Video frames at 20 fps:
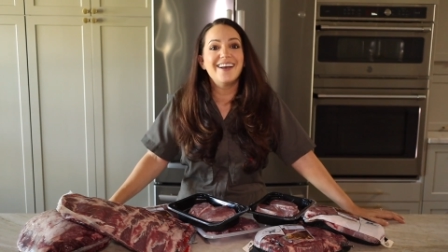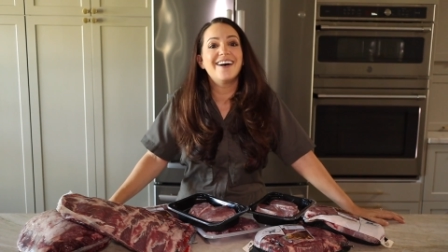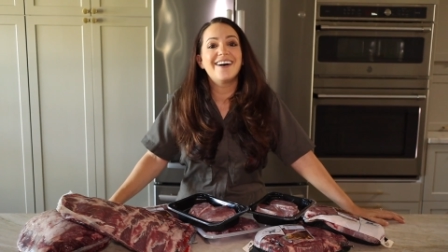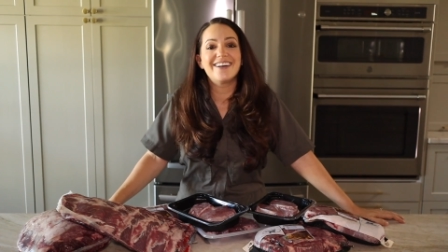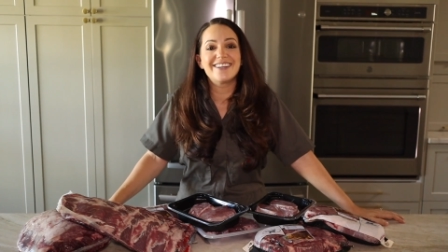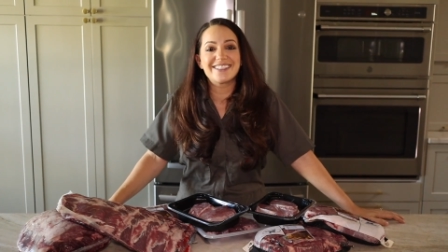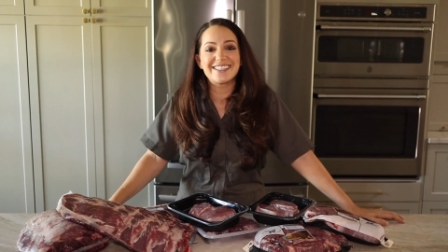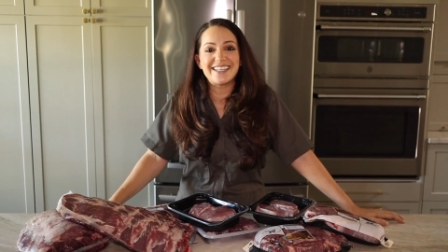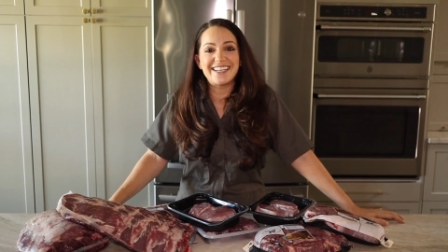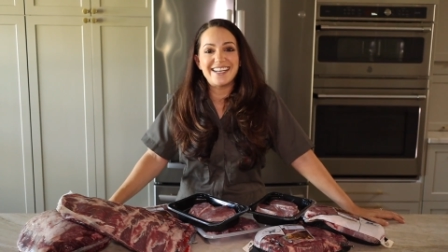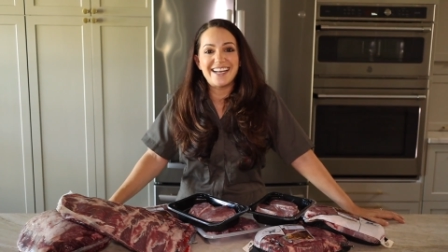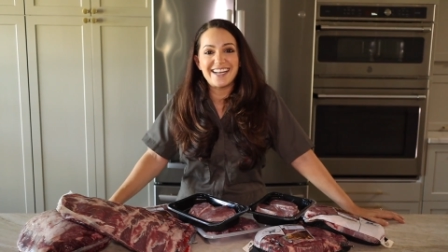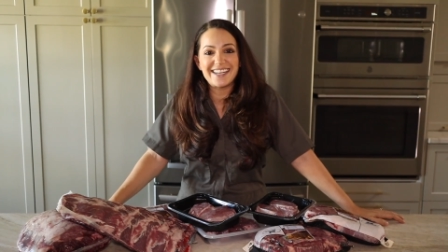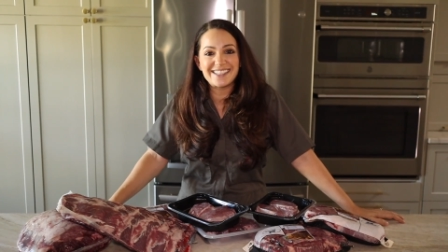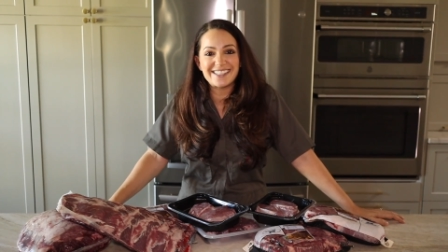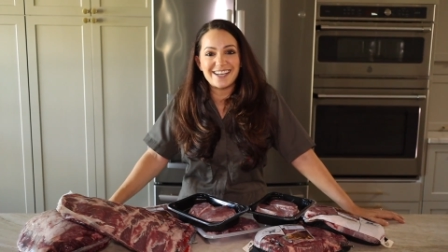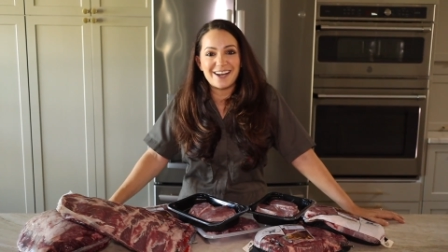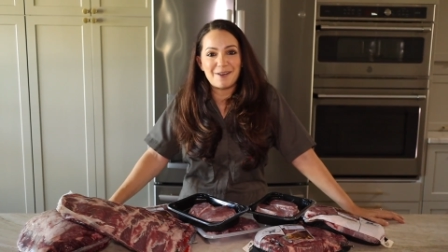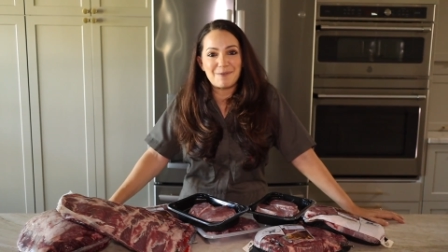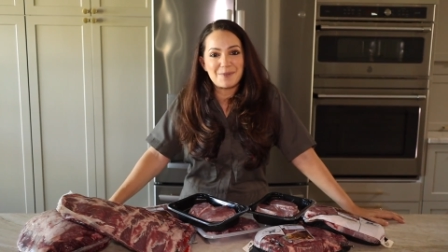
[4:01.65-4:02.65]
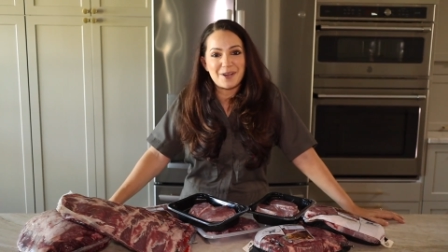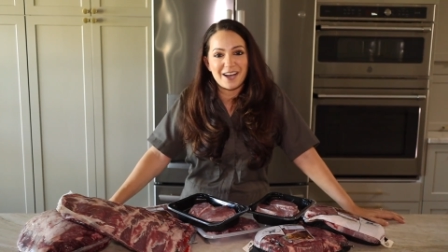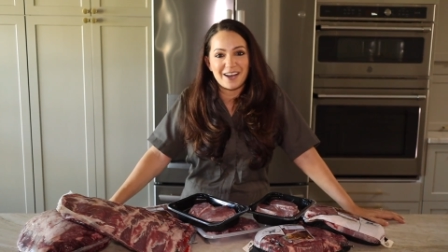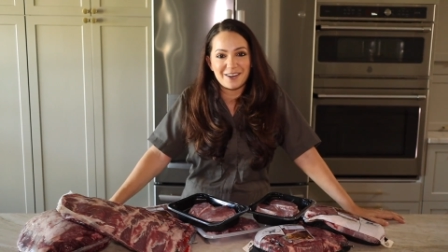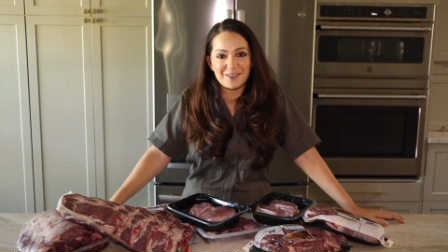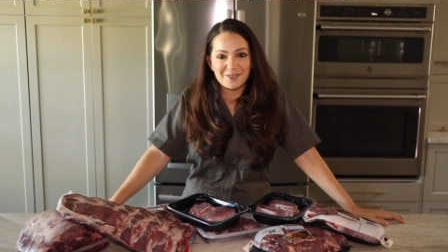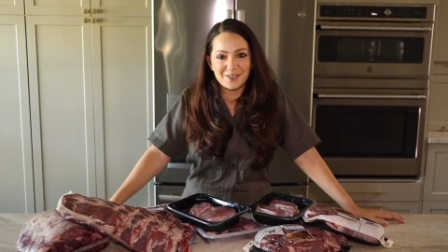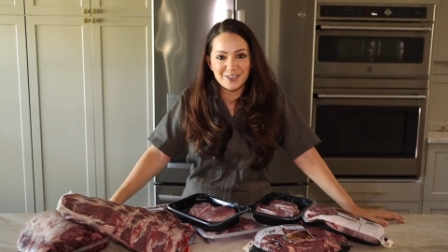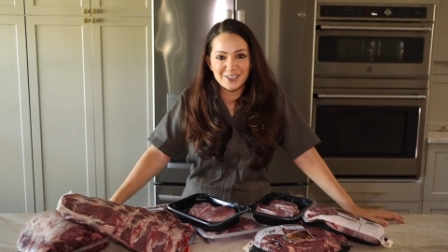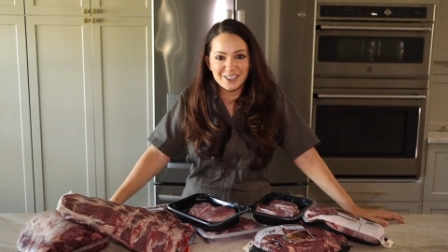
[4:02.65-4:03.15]
I'll see you next time,
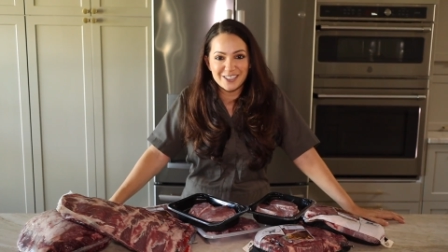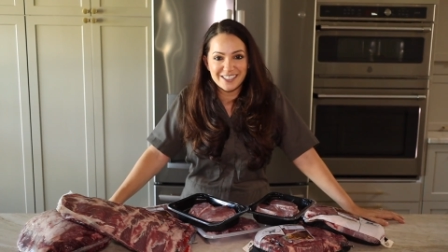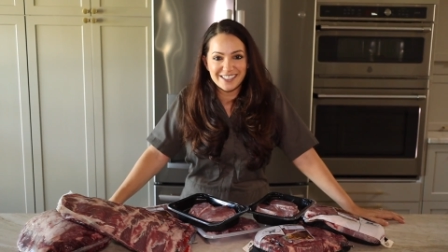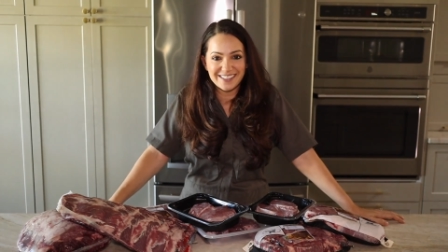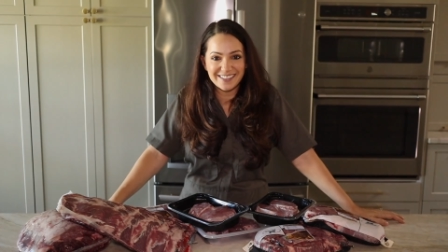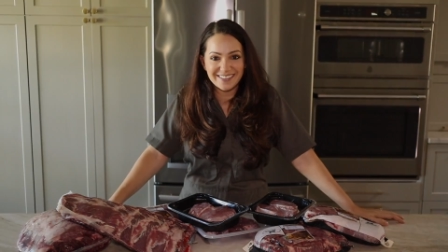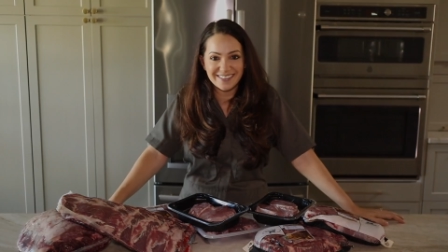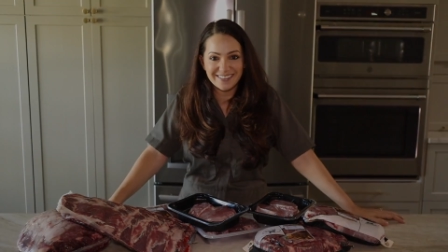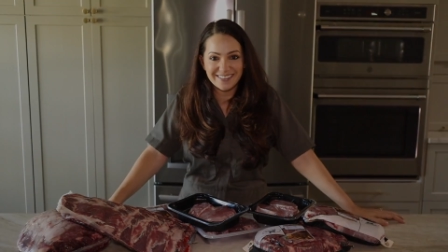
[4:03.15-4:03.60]
carnivores.